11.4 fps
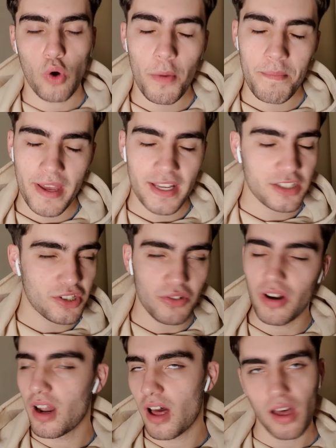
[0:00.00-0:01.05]
What makes you
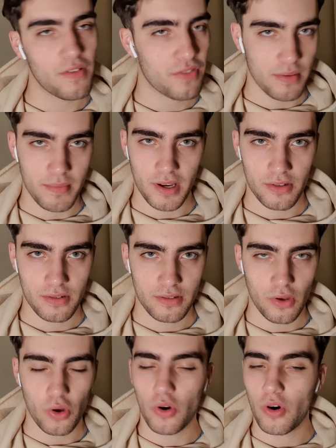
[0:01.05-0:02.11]
laugh the
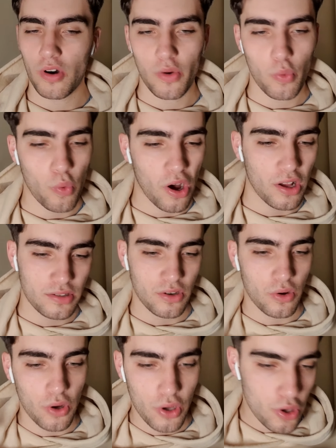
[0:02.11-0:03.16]
most? Or what
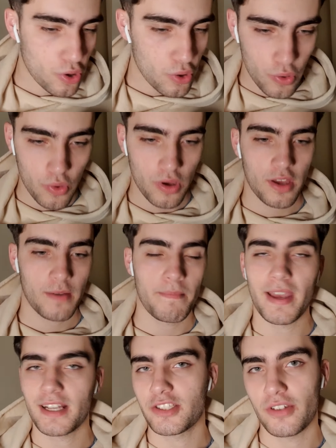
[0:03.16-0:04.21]
or who
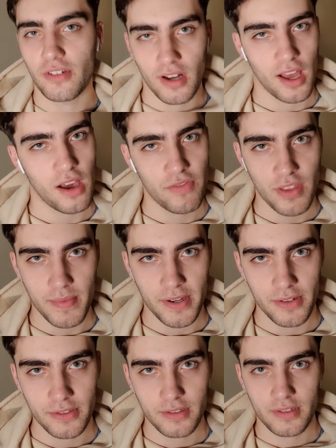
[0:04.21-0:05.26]
makes you laugh the
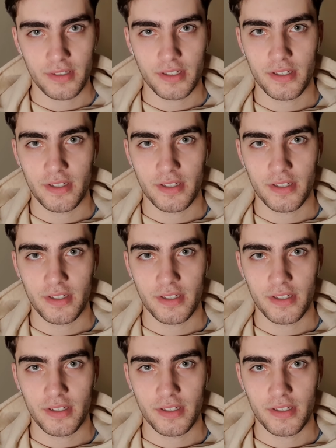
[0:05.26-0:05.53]
most?